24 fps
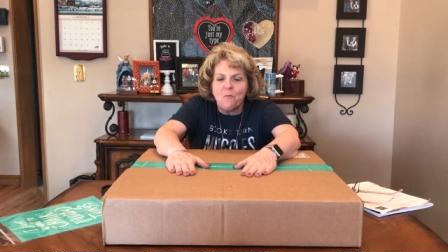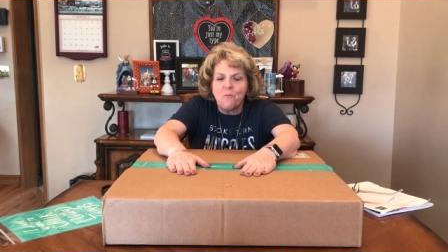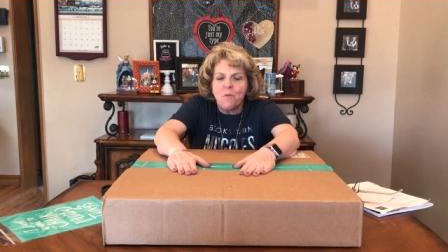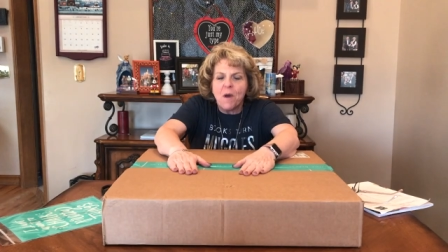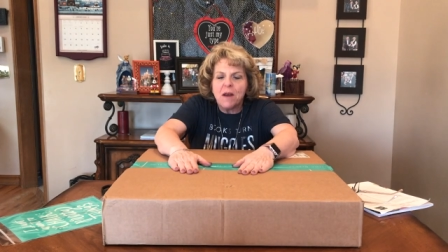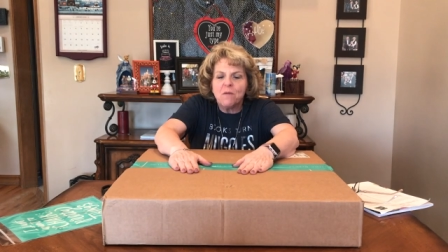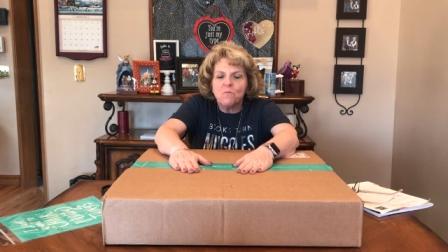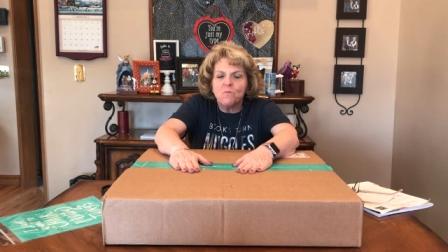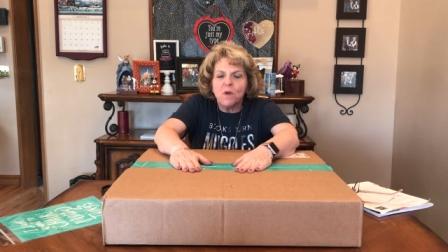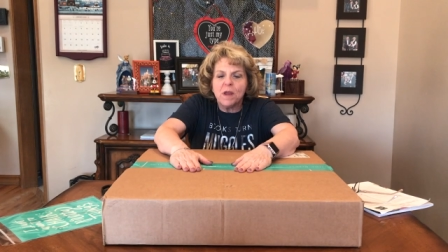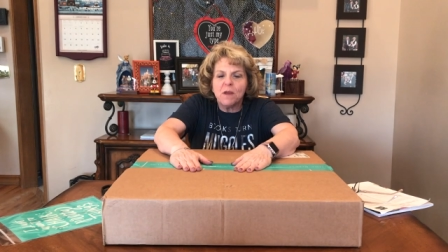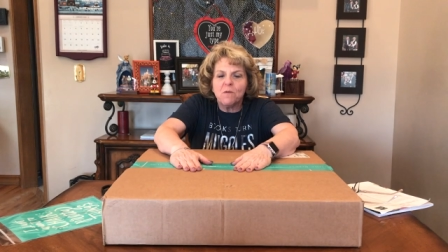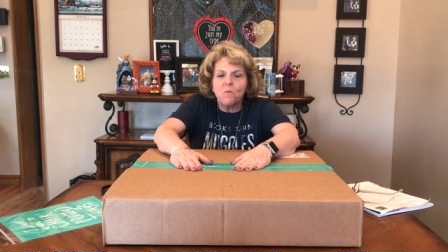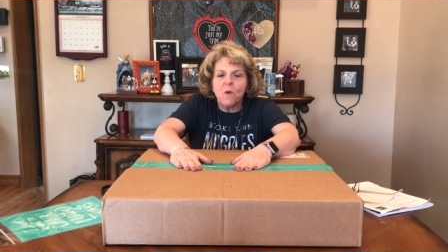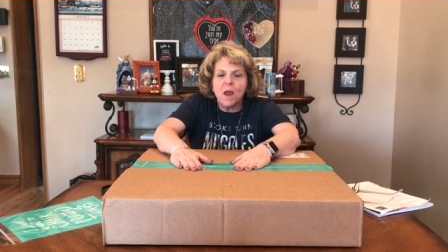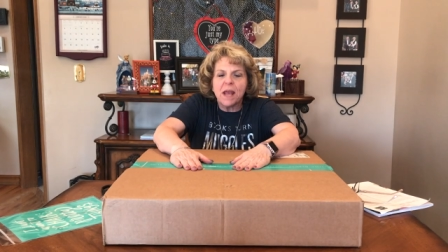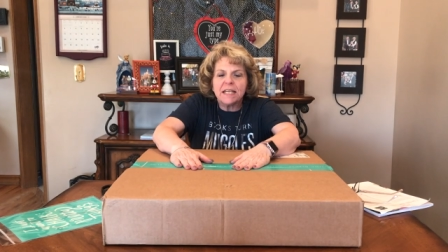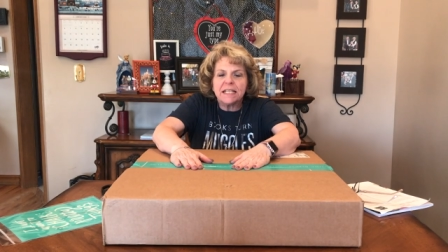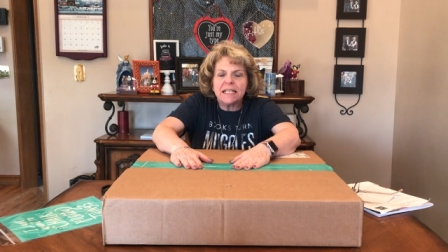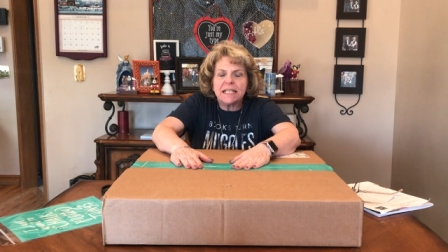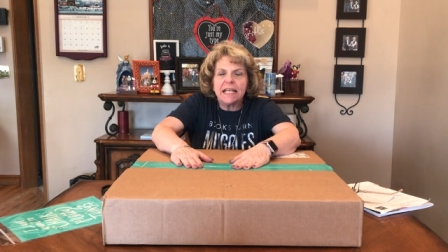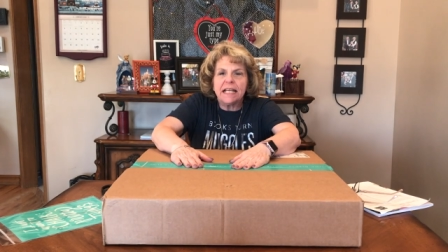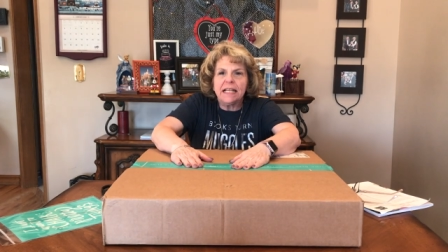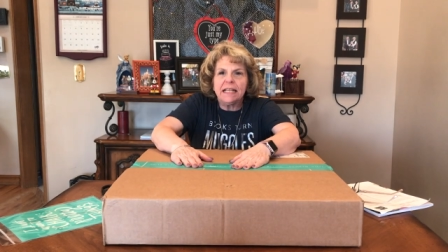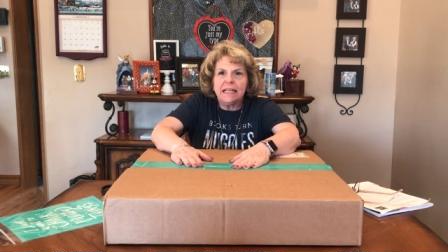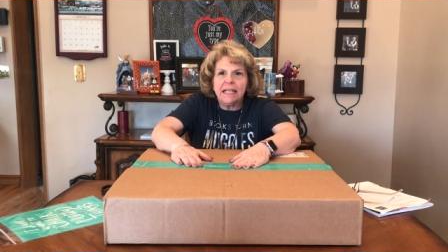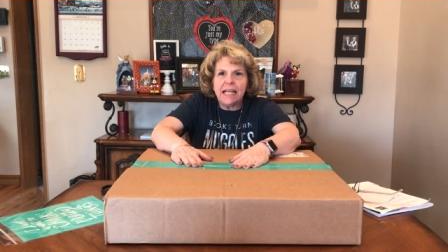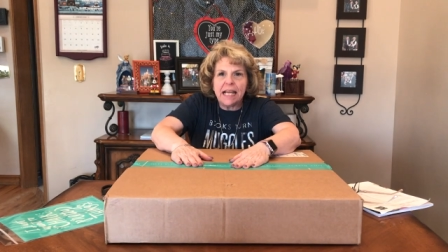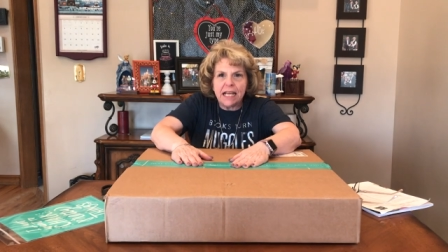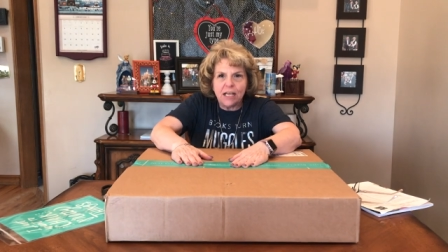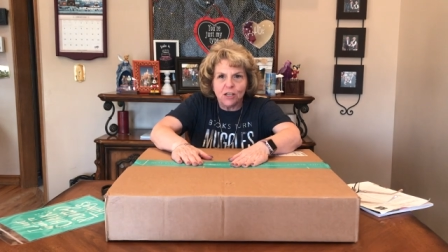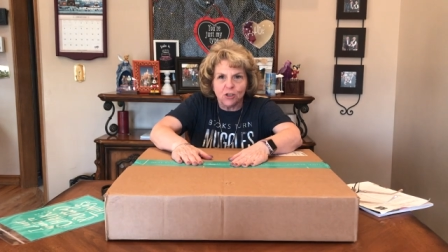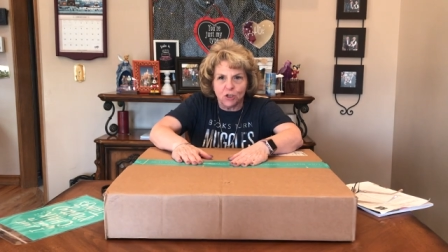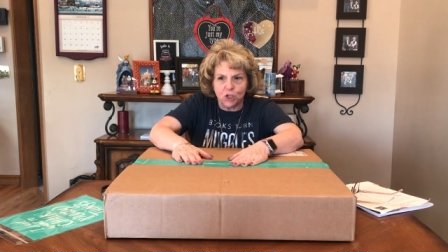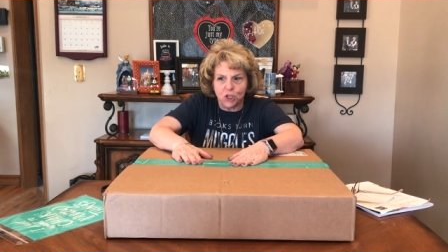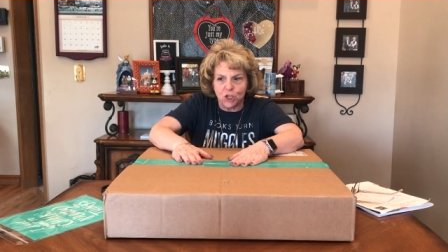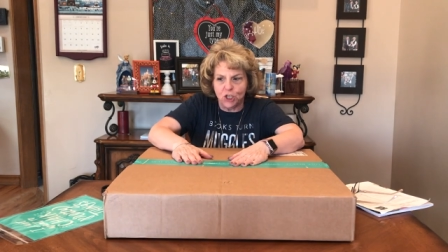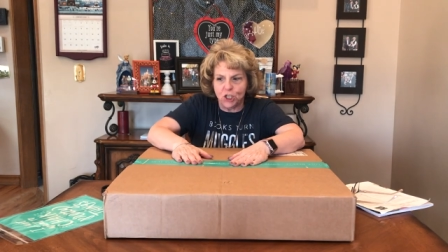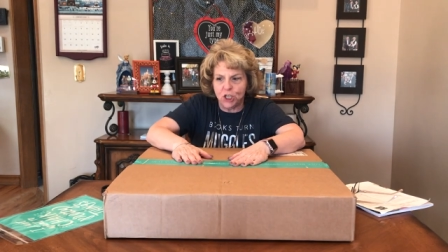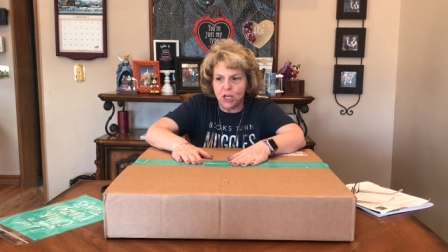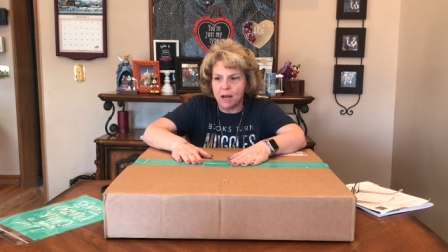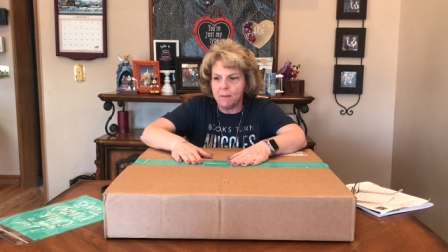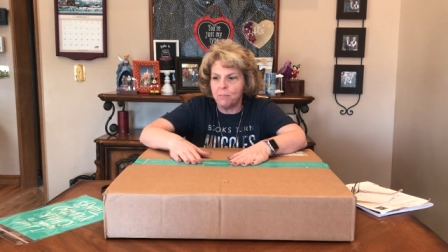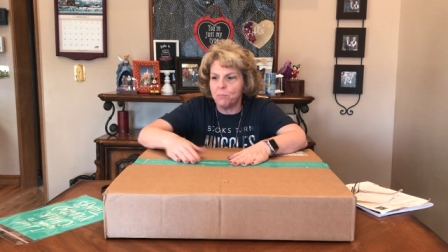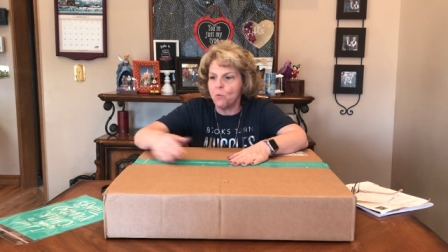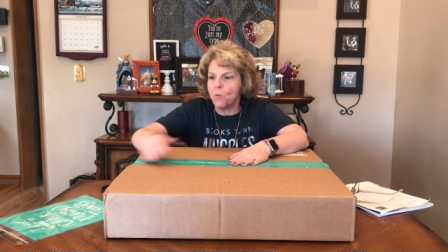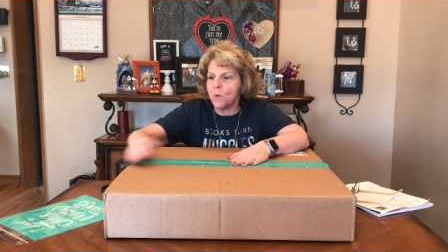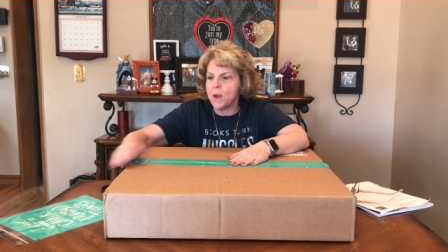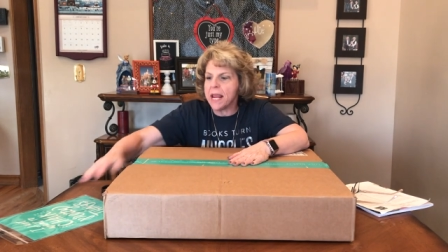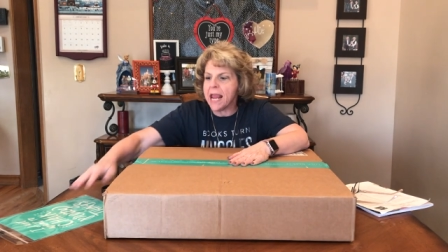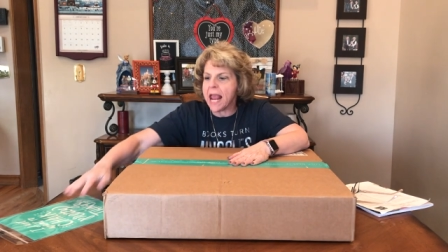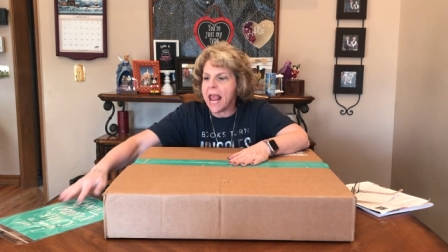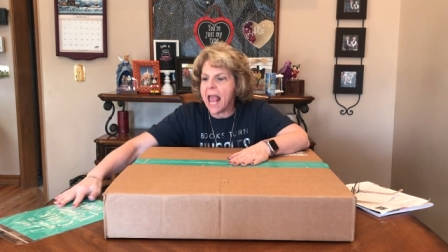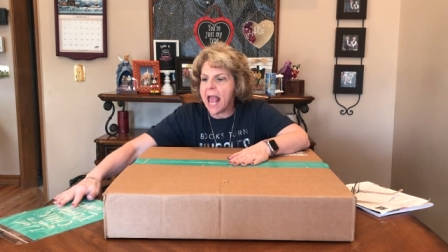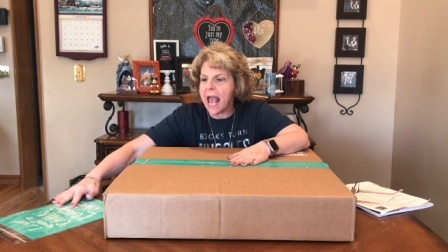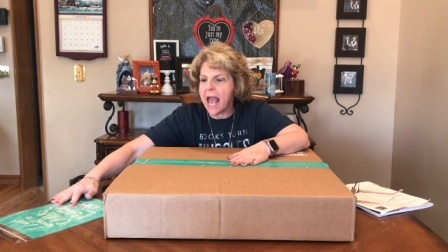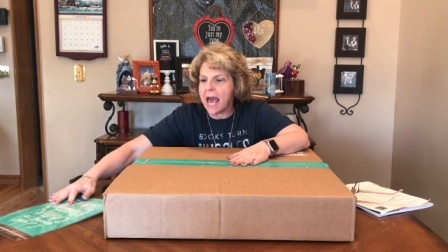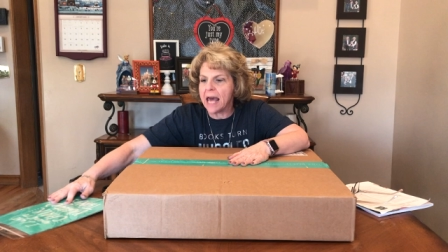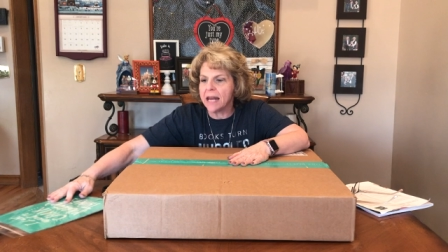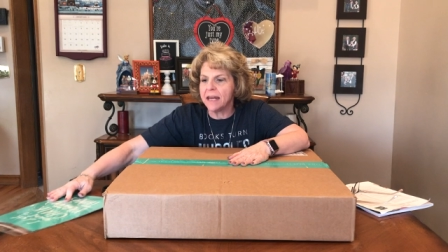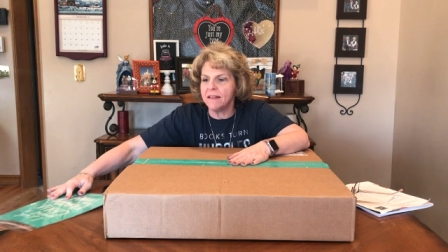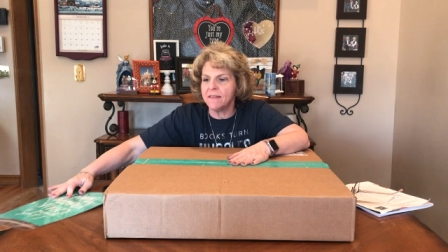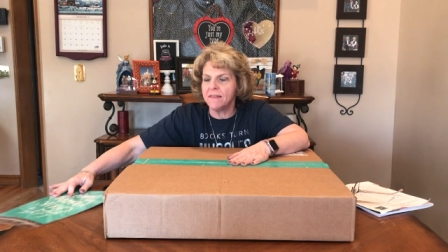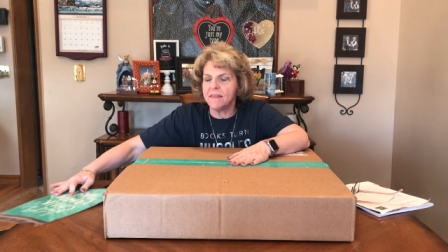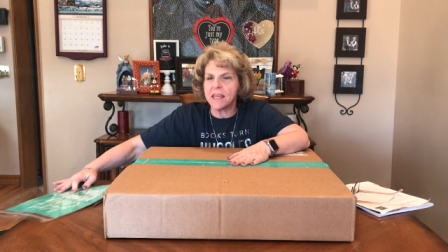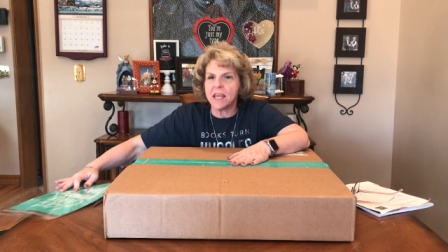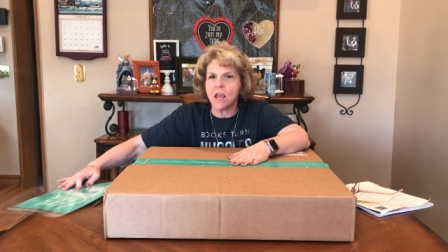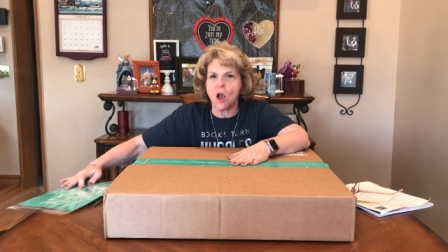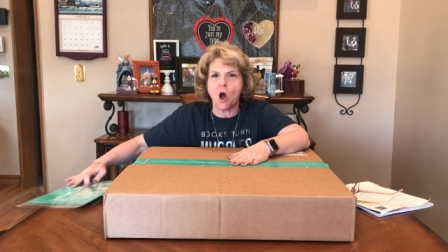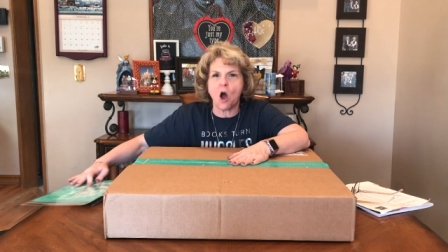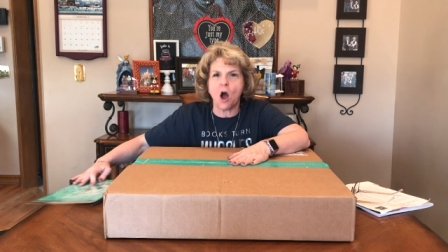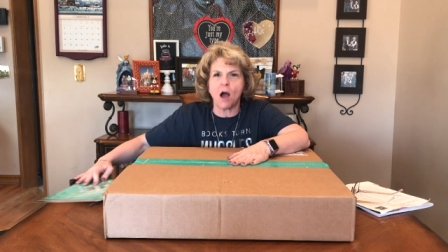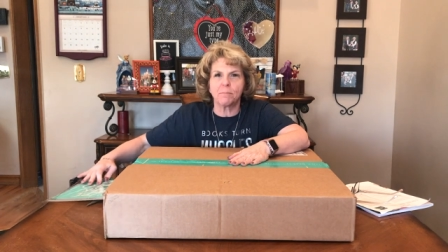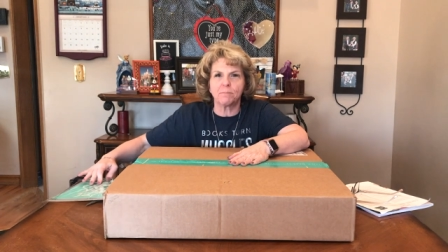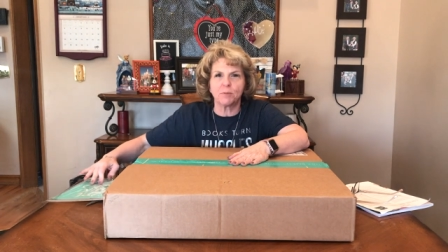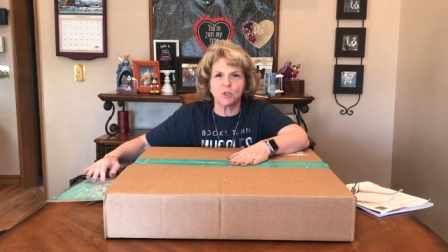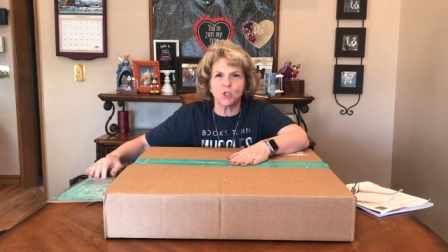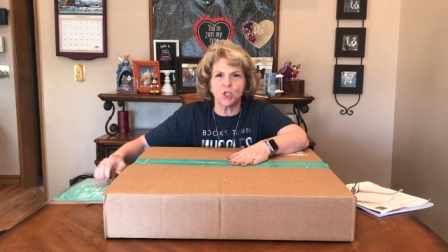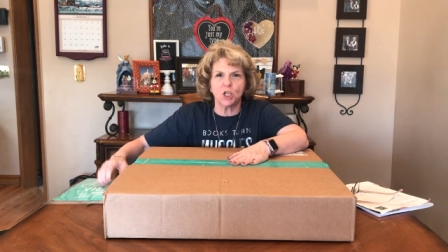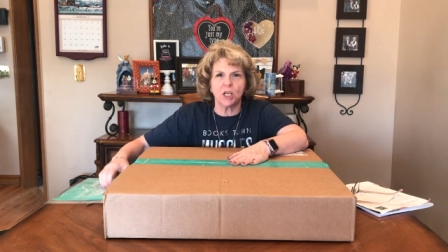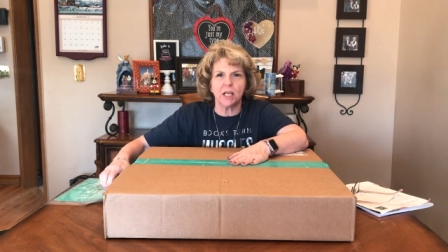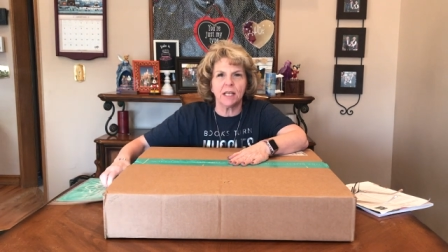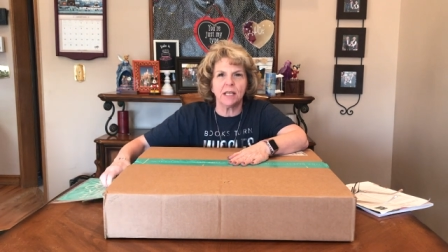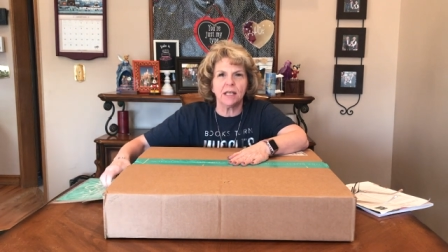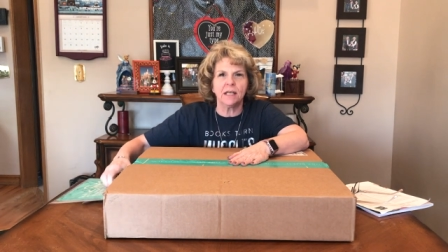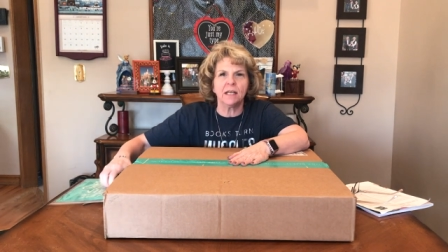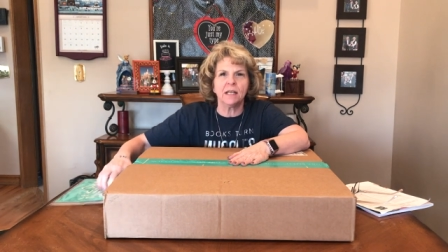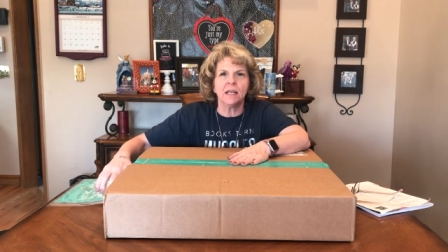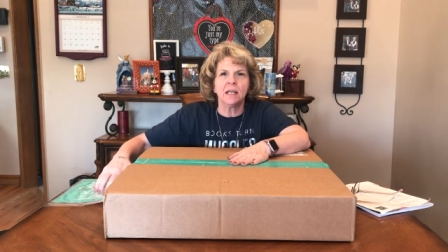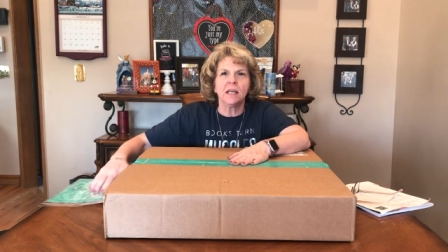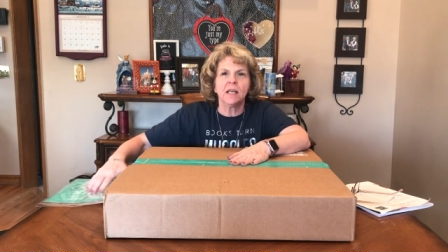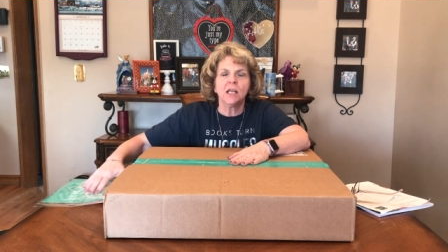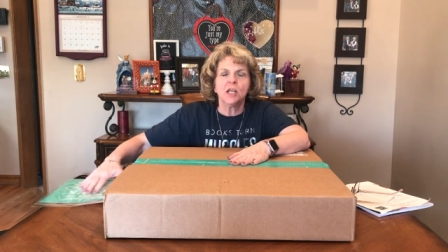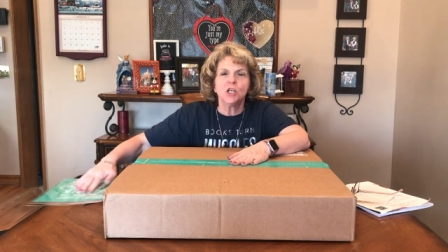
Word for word: When we went to leadership, we had the option